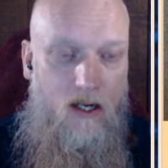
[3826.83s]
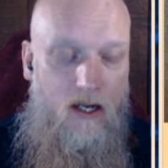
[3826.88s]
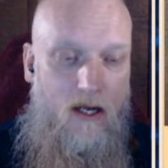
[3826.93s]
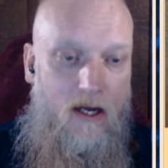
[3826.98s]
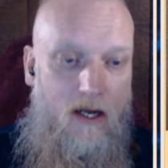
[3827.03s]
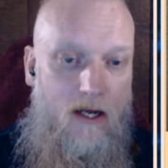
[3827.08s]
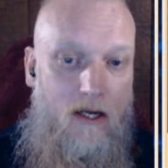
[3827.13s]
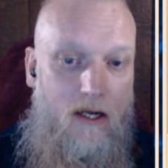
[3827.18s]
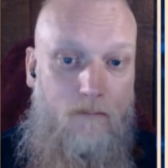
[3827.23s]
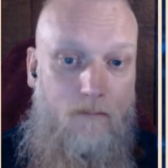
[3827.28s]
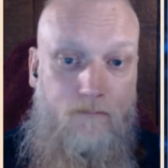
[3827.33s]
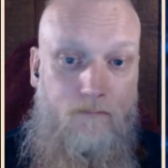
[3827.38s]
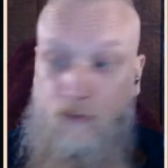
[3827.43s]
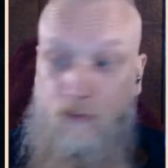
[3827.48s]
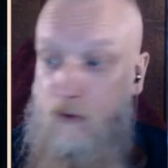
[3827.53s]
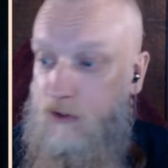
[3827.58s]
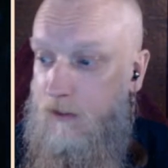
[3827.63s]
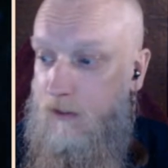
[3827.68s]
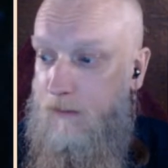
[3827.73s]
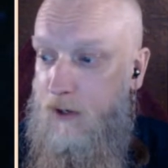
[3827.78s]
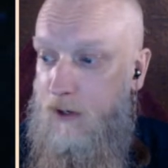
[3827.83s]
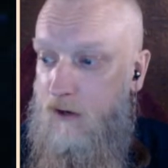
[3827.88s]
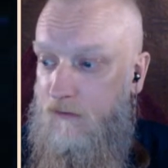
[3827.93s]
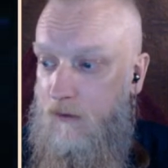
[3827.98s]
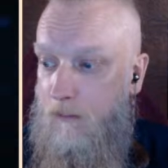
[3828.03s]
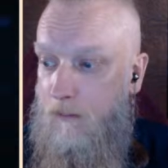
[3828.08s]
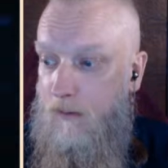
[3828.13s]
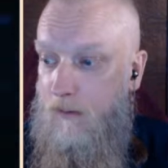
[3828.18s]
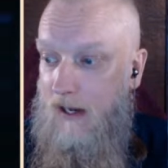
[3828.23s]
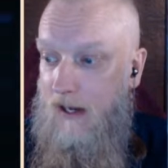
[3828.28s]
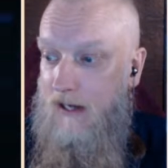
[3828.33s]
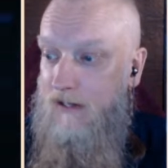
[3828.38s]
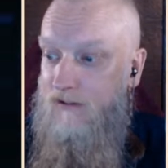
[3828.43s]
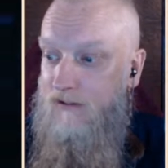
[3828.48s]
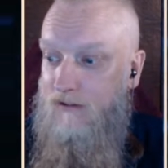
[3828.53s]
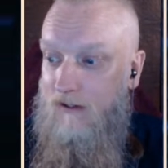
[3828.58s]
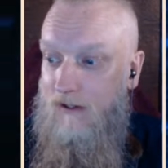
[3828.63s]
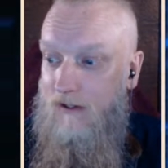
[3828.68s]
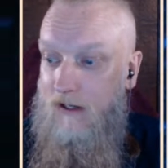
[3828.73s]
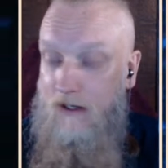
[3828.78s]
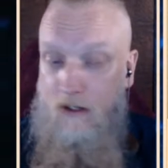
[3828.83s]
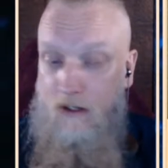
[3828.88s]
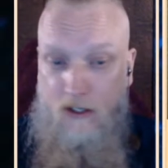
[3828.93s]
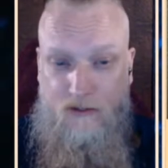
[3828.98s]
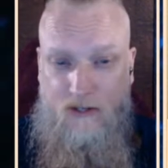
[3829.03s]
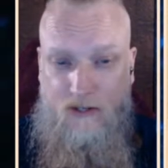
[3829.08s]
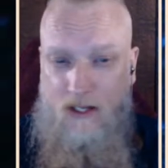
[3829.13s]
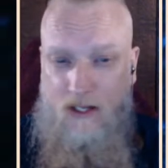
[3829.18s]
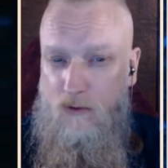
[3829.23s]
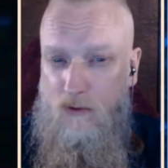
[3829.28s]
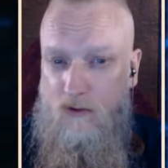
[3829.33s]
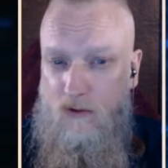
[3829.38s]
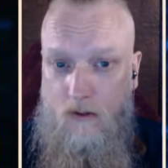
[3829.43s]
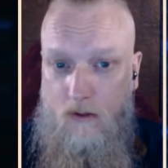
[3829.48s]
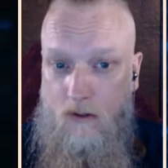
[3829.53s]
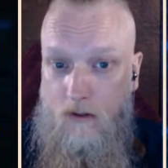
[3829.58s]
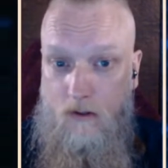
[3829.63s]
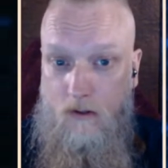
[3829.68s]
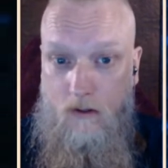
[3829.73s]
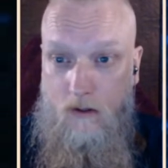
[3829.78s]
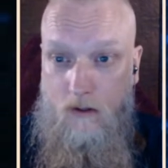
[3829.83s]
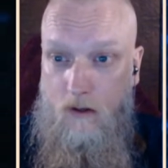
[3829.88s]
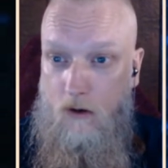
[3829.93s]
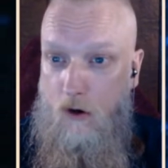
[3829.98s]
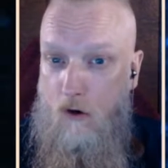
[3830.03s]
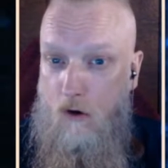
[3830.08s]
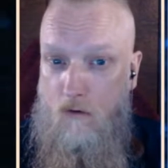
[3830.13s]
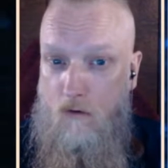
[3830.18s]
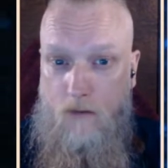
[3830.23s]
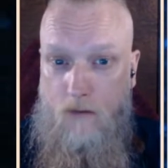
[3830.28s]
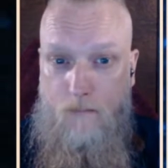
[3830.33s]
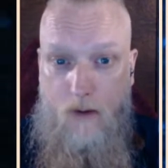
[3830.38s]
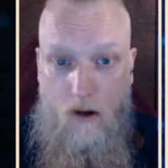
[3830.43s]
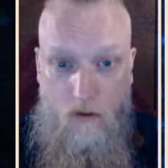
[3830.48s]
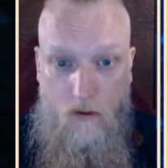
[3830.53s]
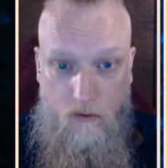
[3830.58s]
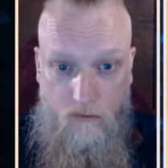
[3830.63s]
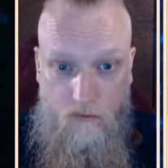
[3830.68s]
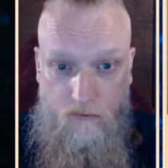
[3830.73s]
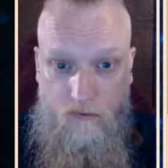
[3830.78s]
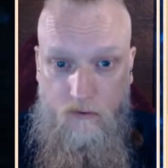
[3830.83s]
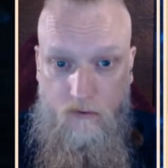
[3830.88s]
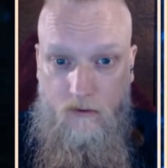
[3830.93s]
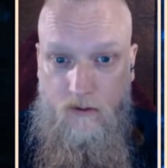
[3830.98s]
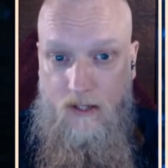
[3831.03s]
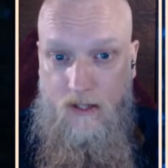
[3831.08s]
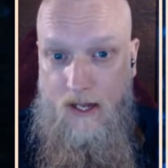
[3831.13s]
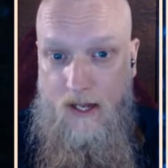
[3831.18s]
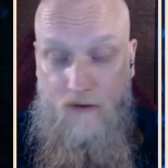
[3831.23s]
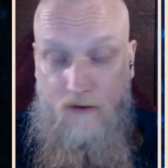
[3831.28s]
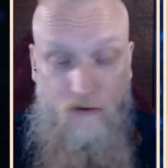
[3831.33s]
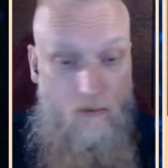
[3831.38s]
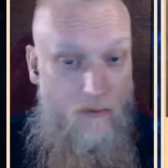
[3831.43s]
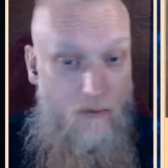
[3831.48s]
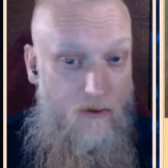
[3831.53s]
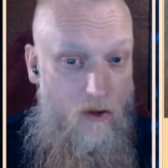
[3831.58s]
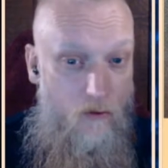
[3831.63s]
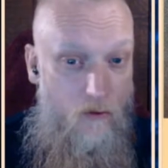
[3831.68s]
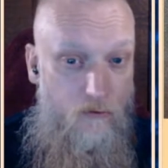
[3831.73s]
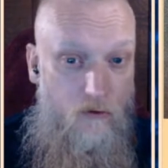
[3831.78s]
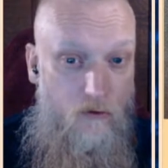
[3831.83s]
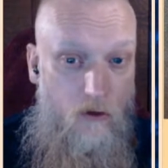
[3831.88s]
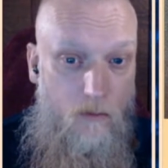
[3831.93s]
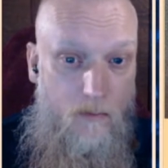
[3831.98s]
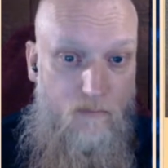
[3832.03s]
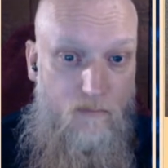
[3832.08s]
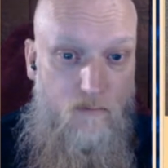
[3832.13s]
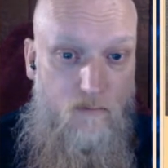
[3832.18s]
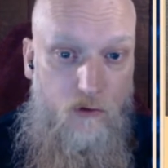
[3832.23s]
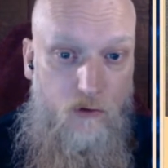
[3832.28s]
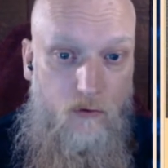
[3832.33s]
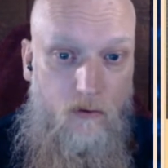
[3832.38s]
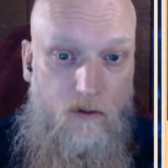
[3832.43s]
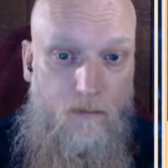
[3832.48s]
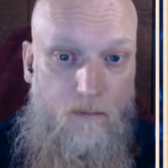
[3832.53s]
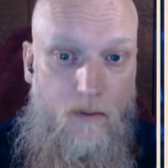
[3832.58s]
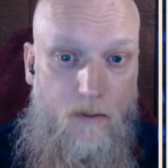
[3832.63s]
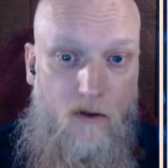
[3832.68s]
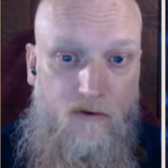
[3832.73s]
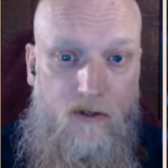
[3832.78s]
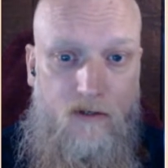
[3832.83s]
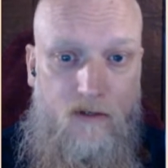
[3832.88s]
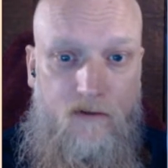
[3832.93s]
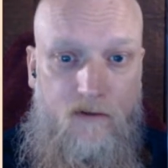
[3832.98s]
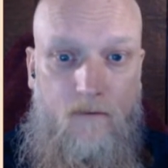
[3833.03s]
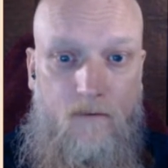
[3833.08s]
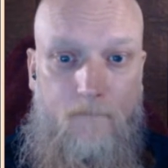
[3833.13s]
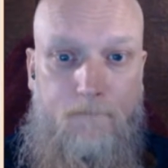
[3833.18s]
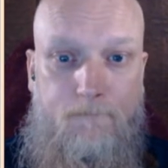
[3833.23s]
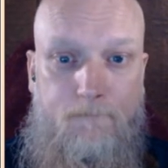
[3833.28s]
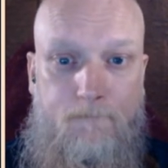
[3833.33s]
So it's a beautiful place, and like I said, there was auroch bones there. Some of those could have been ritual deposits,